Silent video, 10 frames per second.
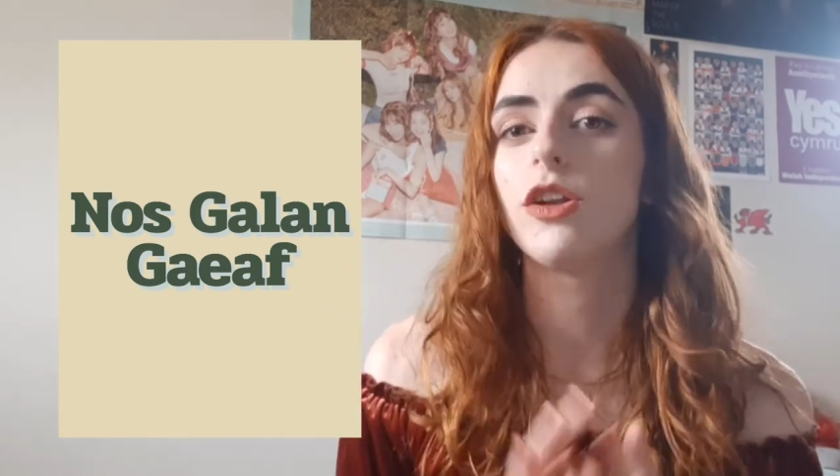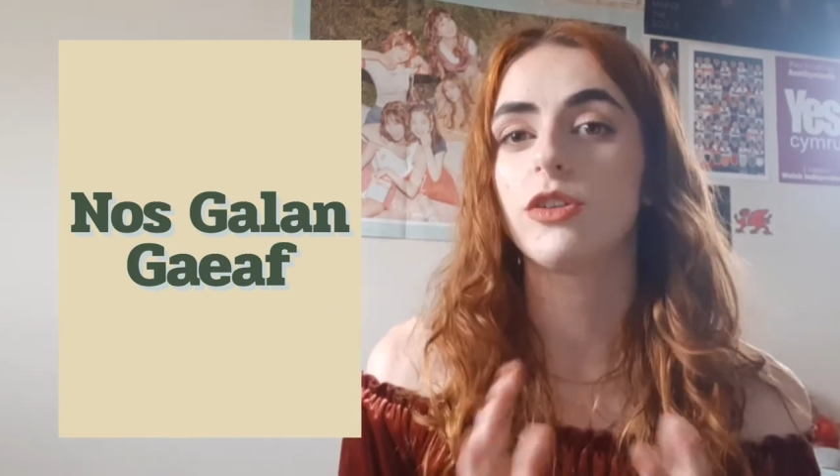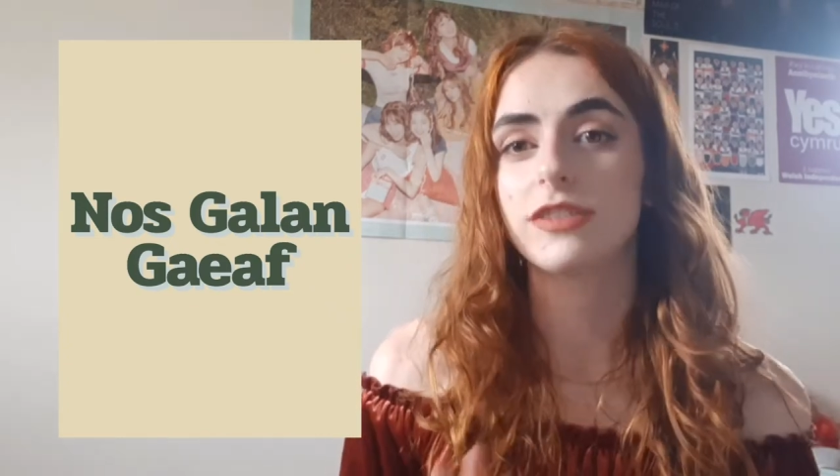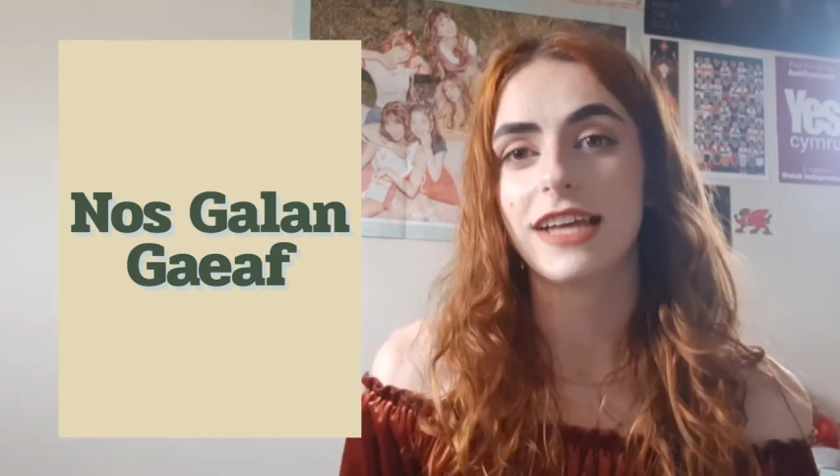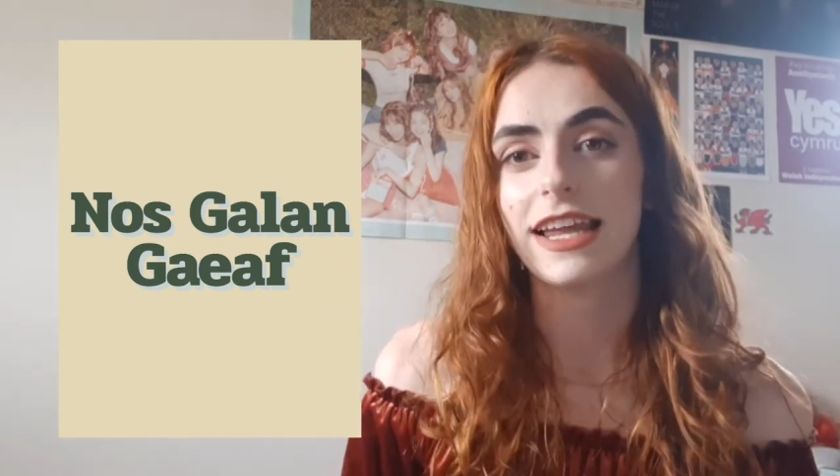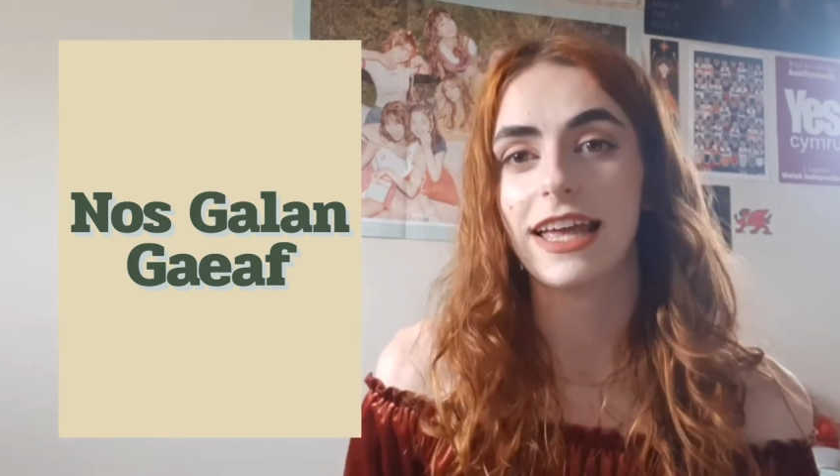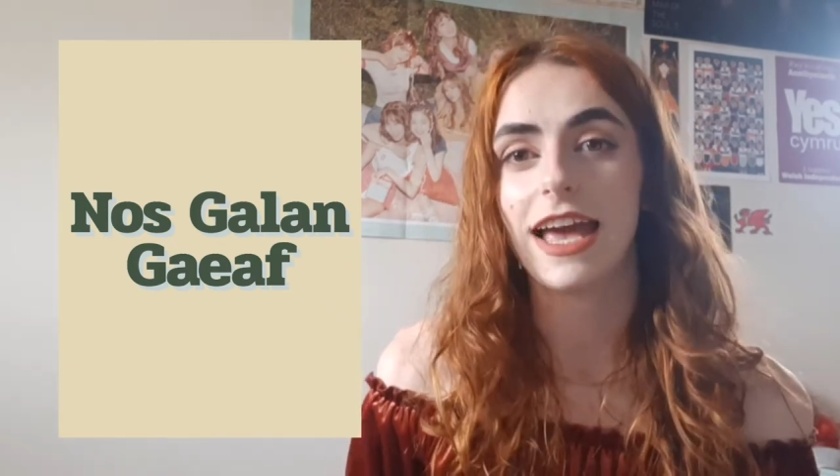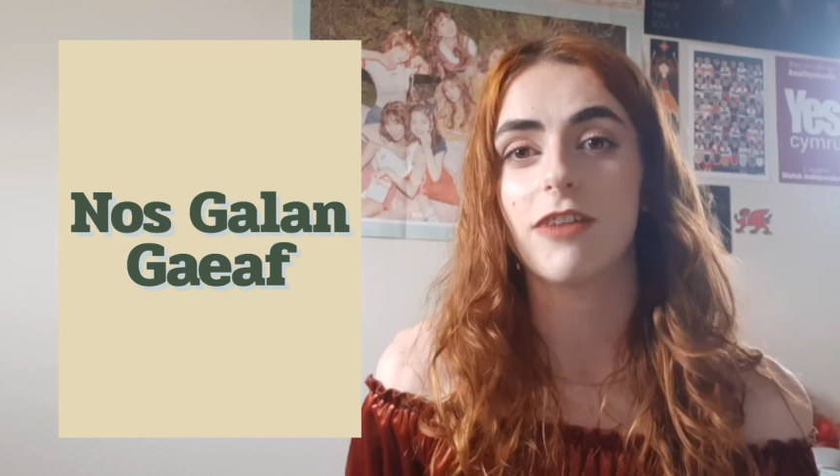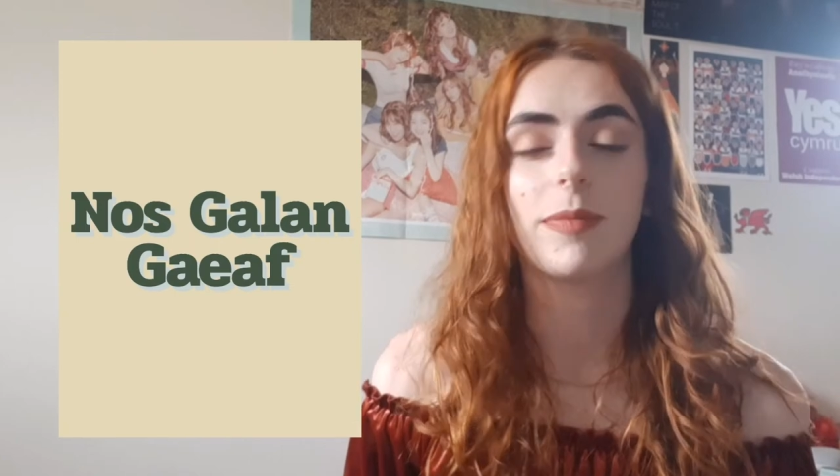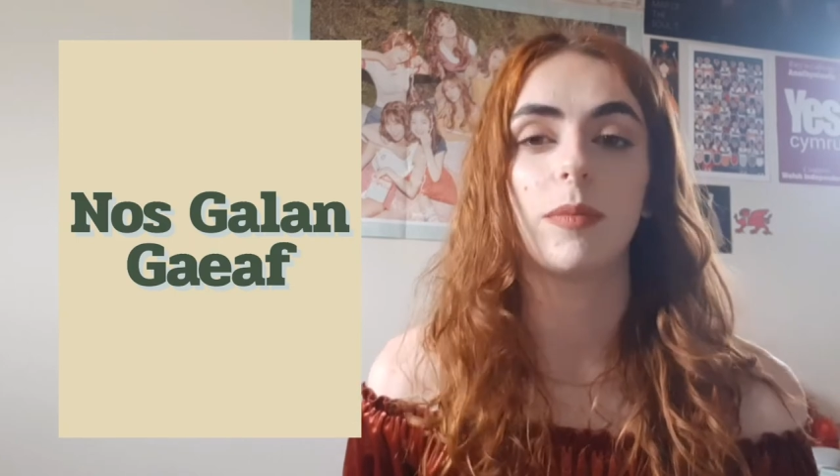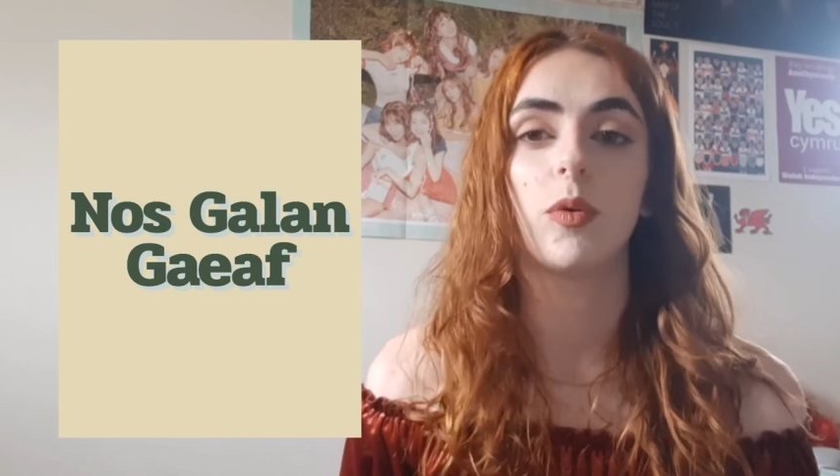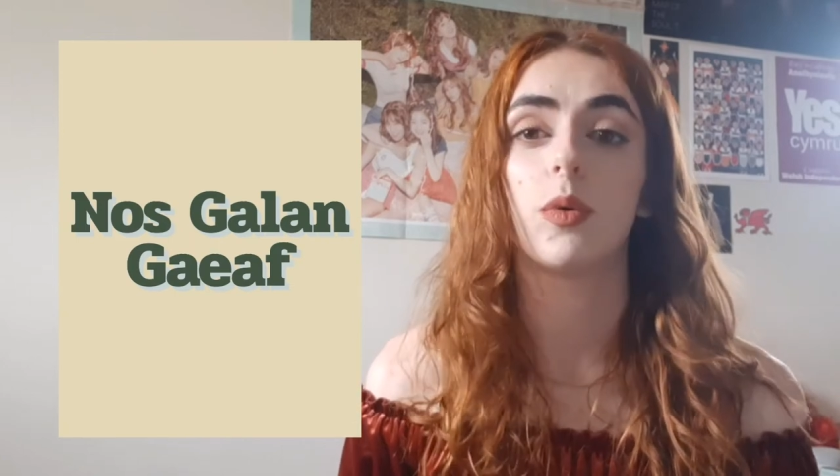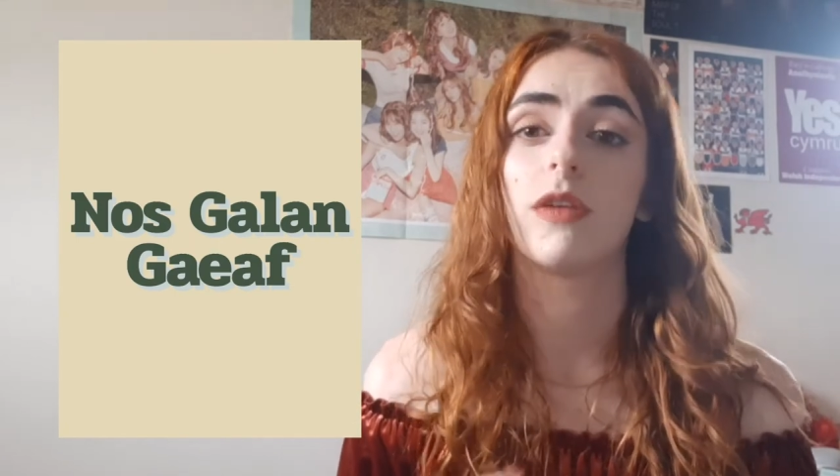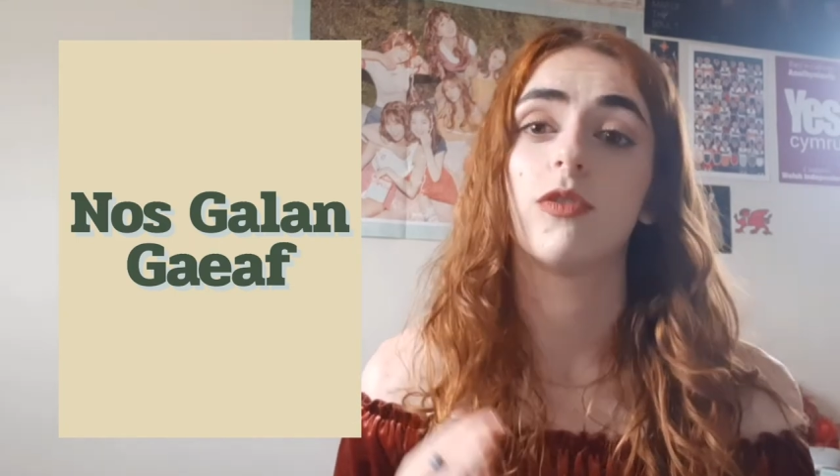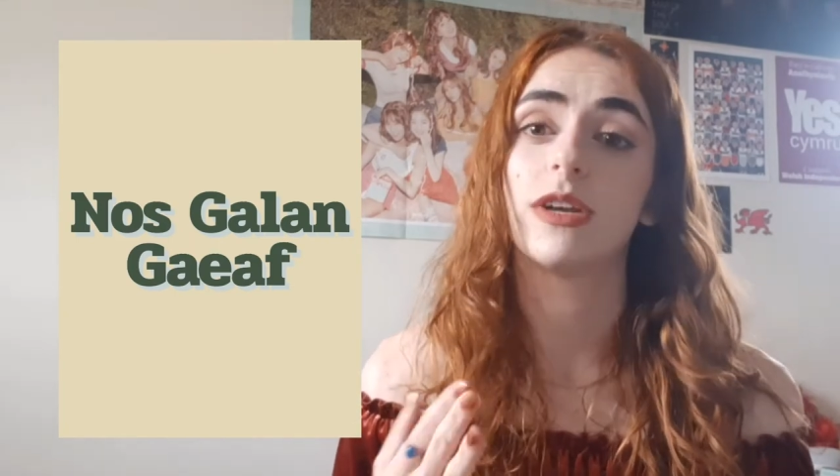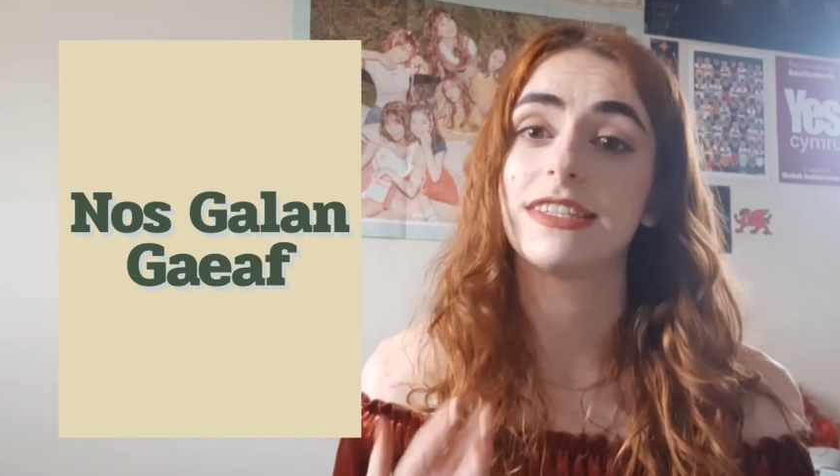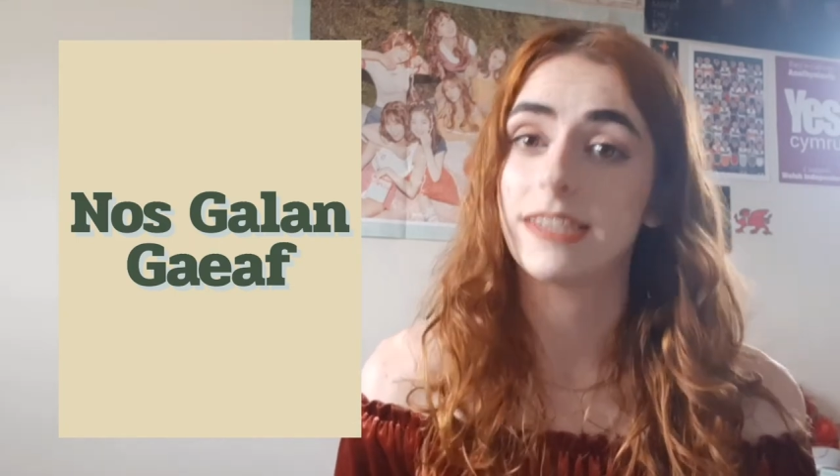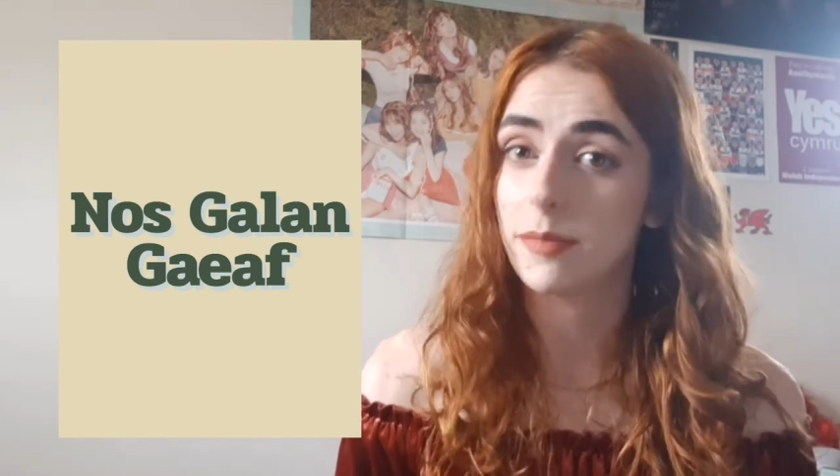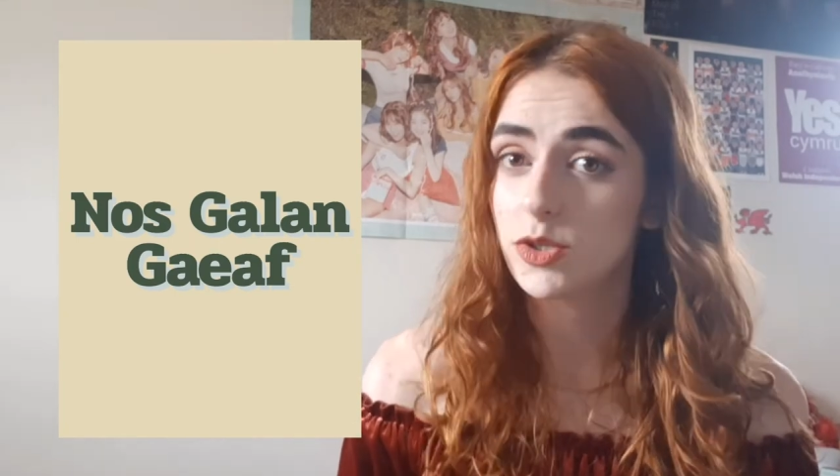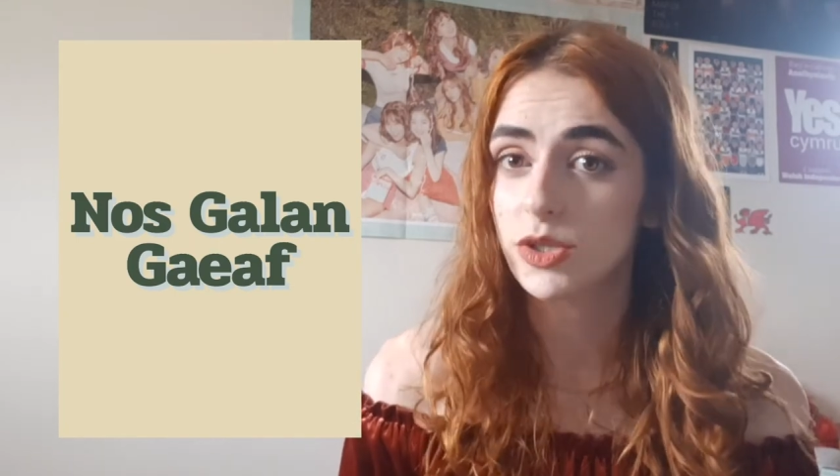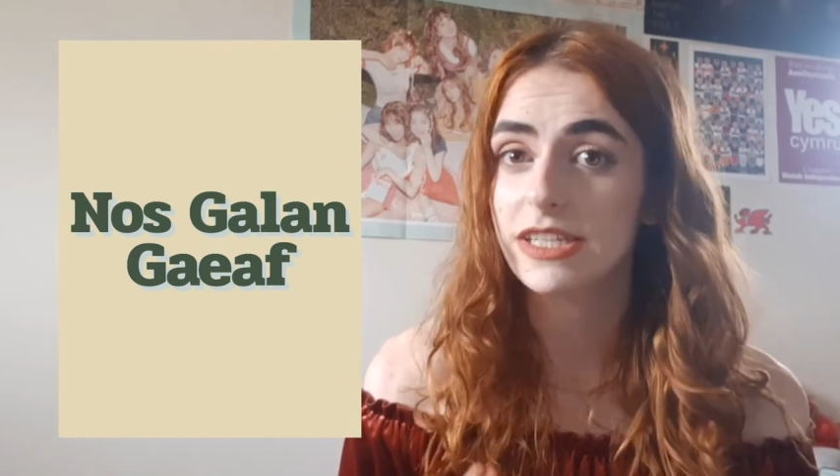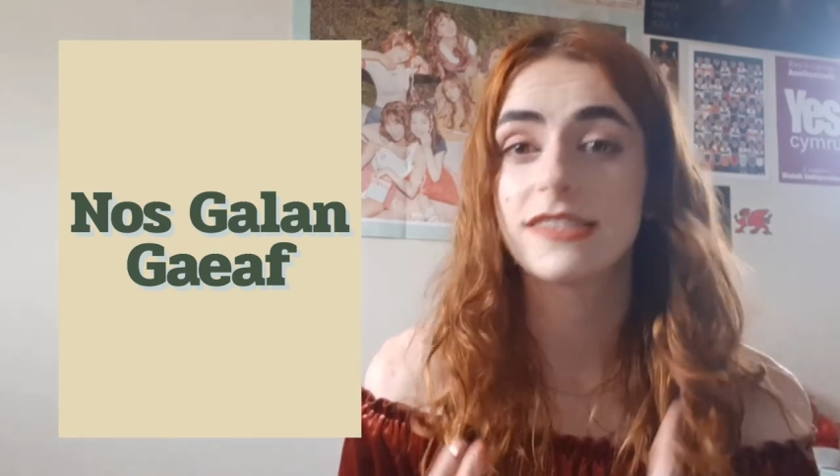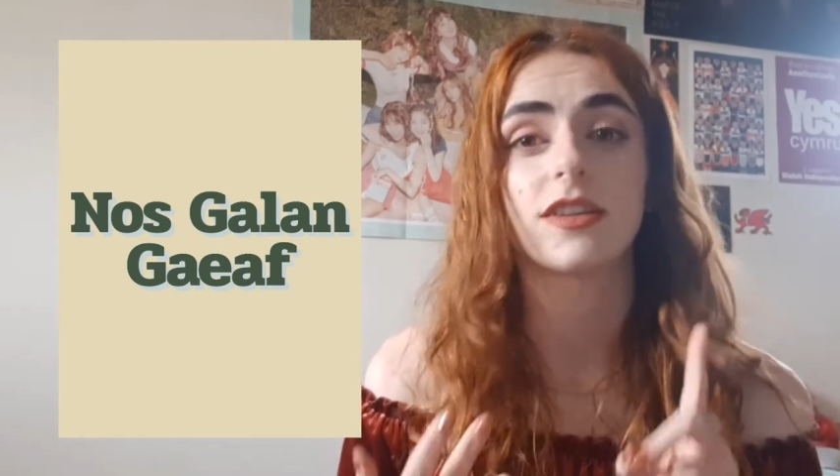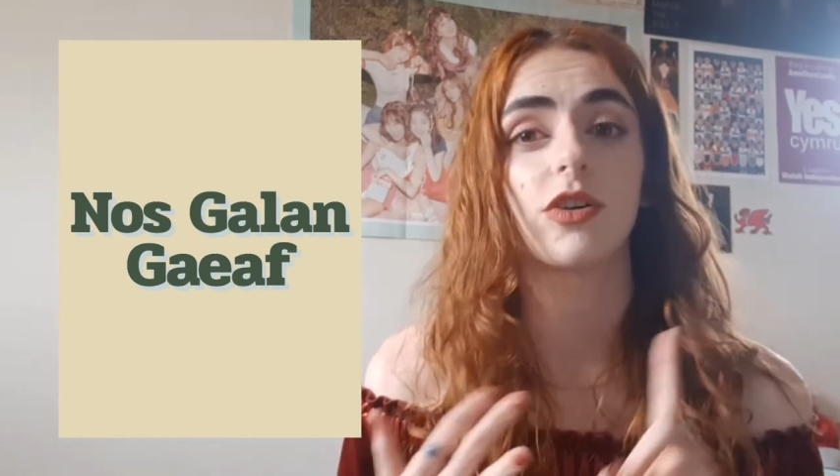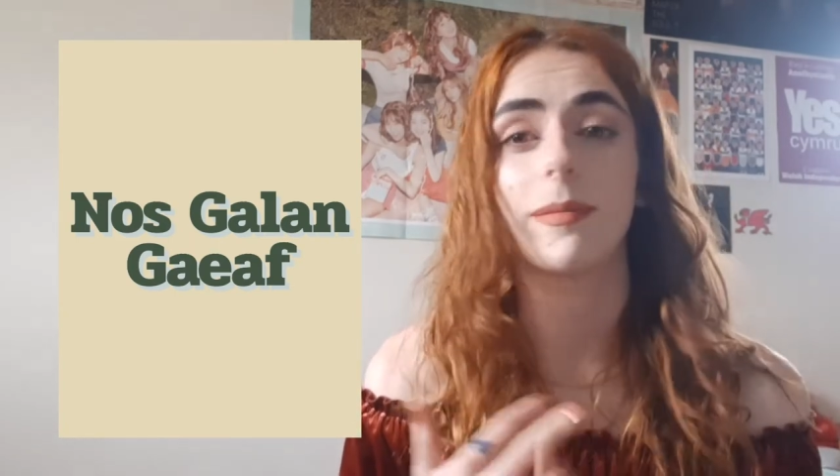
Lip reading: On Norðskeljar, people will avoid cemeteries,